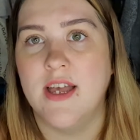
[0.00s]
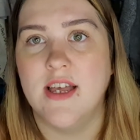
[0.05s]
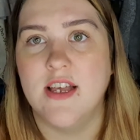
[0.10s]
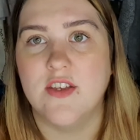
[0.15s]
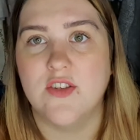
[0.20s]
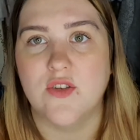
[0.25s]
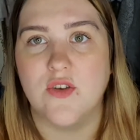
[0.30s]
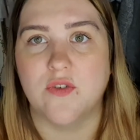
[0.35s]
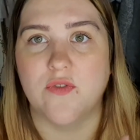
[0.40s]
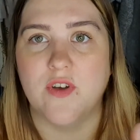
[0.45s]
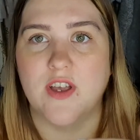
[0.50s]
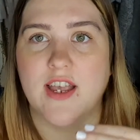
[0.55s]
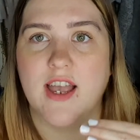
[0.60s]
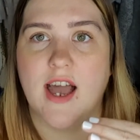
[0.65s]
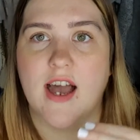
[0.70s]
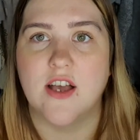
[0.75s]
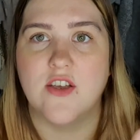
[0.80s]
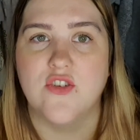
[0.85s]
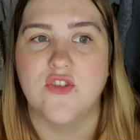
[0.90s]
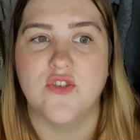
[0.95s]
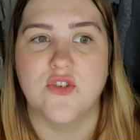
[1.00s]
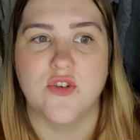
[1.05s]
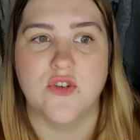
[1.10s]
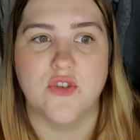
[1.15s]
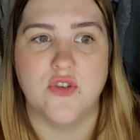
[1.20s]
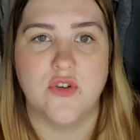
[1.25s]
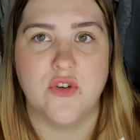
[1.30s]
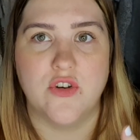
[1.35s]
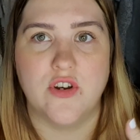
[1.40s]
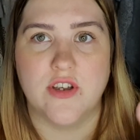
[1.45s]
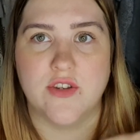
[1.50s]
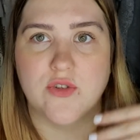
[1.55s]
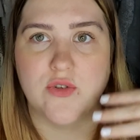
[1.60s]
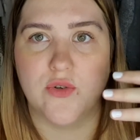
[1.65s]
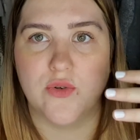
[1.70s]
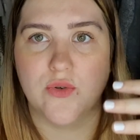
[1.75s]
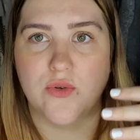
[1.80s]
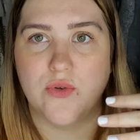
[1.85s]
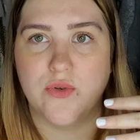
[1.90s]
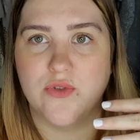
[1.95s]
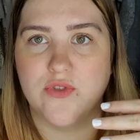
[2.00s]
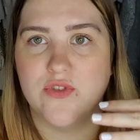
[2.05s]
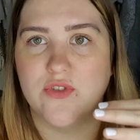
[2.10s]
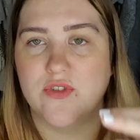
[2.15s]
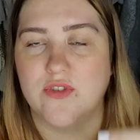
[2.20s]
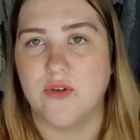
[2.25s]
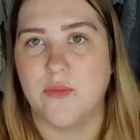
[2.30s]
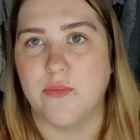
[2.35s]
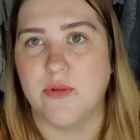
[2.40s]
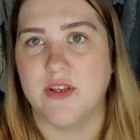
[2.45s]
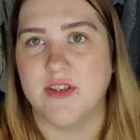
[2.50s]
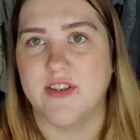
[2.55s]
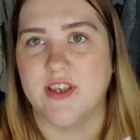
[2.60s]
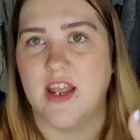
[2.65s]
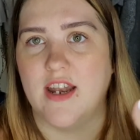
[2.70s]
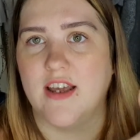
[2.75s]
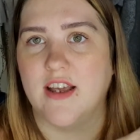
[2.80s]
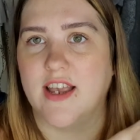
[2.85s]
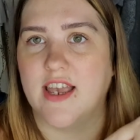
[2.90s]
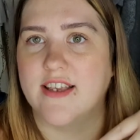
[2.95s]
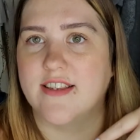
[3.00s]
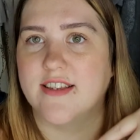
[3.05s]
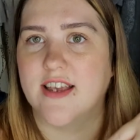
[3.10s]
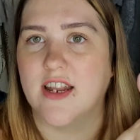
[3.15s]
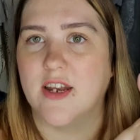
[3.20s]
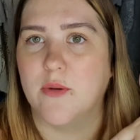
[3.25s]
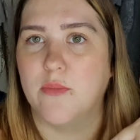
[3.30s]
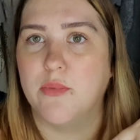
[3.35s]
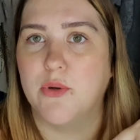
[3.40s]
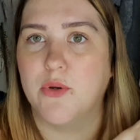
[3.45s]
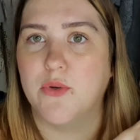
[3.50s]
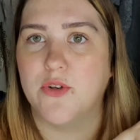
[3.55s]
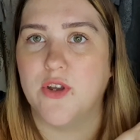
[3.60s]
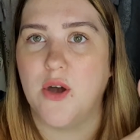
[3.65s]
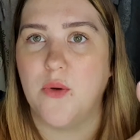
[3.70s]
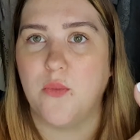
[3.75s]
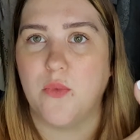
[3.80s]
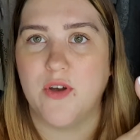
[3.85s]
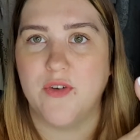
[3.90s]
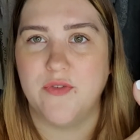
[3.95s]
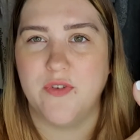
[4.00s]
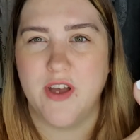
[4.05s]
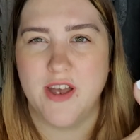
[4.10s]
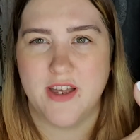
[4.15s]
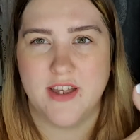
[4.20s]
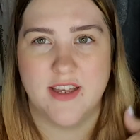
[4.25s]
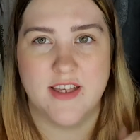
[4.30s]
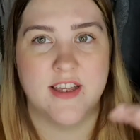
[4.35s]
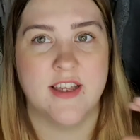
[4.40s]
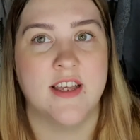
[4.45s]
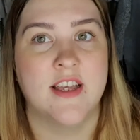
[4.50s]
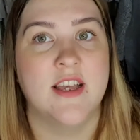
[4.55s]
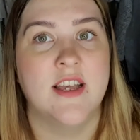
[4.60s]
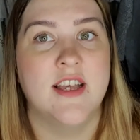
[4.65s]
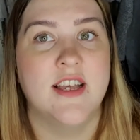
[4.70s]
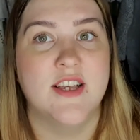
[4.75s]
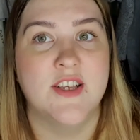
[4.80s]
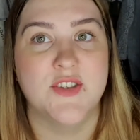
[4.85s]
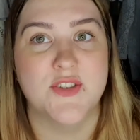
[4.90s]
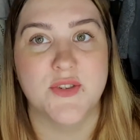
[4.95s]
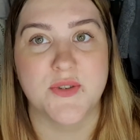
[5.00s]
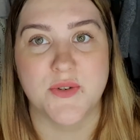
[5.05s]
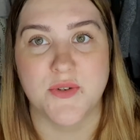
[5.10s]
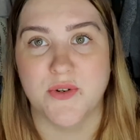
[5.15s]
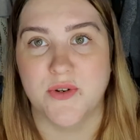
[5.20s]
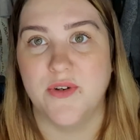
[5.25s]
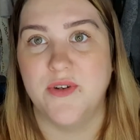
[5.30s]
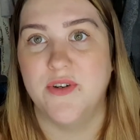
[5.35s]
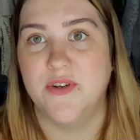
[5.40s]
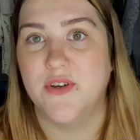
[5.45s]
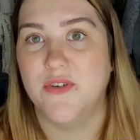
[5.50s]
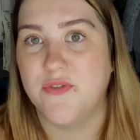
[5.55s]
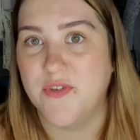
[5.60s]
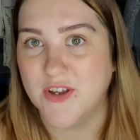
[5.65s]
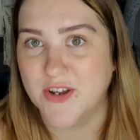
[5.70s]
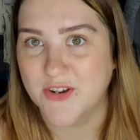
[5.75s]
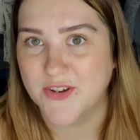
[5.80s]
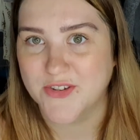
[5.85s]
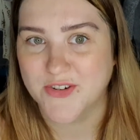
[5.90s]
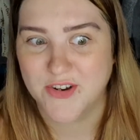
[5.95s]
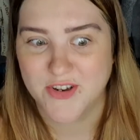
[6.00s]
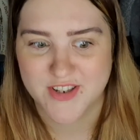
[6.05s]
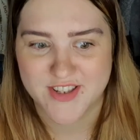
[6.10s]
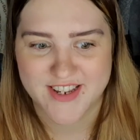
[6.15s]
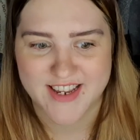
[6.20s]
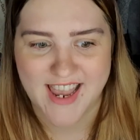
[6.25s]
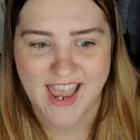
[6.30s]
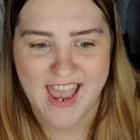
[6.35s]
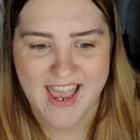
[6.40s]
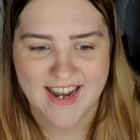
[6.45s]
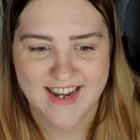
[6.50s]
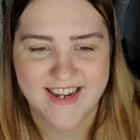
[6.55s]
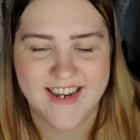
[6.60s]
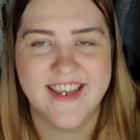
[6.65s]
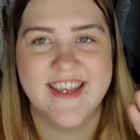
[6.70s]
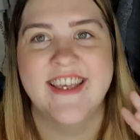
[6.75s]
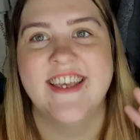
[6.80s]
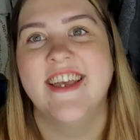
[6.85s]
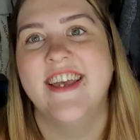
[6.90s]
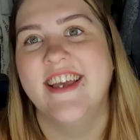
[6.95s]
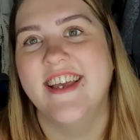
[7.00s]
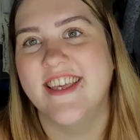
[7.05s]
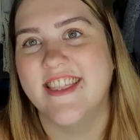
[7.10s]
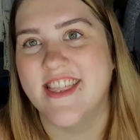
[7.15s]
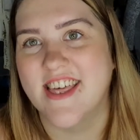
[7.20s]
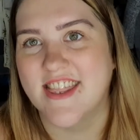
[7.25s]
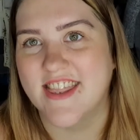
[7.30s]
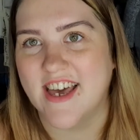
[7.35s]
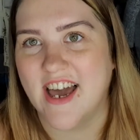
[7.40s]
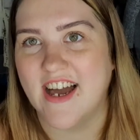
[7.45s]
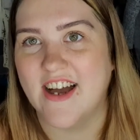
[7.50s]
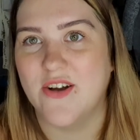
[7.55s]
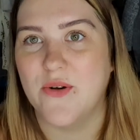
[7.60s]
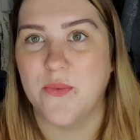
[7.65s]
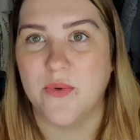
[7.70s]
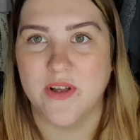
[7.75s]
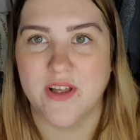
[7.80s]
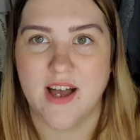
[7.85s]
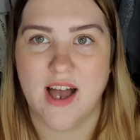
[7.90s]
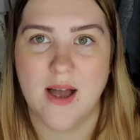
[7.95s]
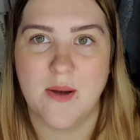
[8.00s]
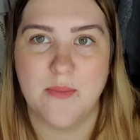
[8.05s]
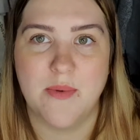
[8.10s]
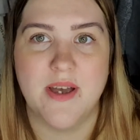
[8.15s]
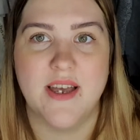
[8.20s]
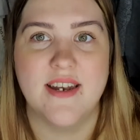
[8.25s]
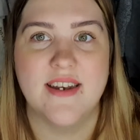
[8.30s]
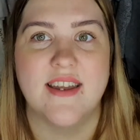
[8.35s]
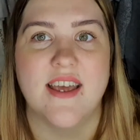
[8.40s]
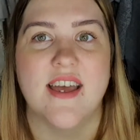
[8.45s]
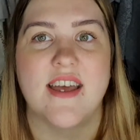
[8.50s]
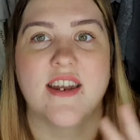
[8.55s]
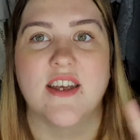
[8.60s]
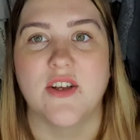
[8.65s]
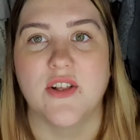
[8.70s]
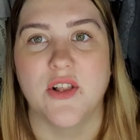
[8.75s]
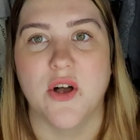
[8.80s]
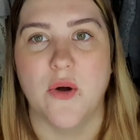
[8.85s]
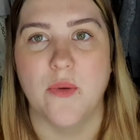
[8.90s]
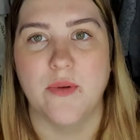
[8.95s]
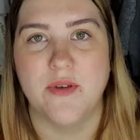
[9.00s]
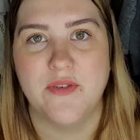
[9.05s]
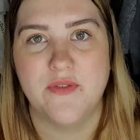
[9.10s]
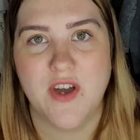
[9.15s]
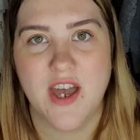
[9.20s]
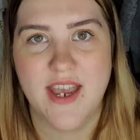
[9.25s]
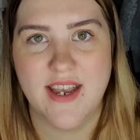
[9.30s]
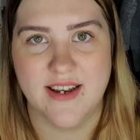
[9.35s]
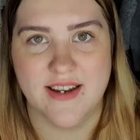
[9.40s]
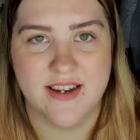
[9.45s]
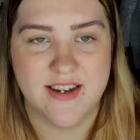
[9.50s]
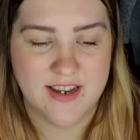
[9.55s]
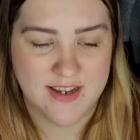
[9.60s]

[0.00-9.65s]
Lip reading: So I think as your uterus grows, your placenta gets kind of pulled up with it. So fingers crossed again that will happen and it'll all be fine.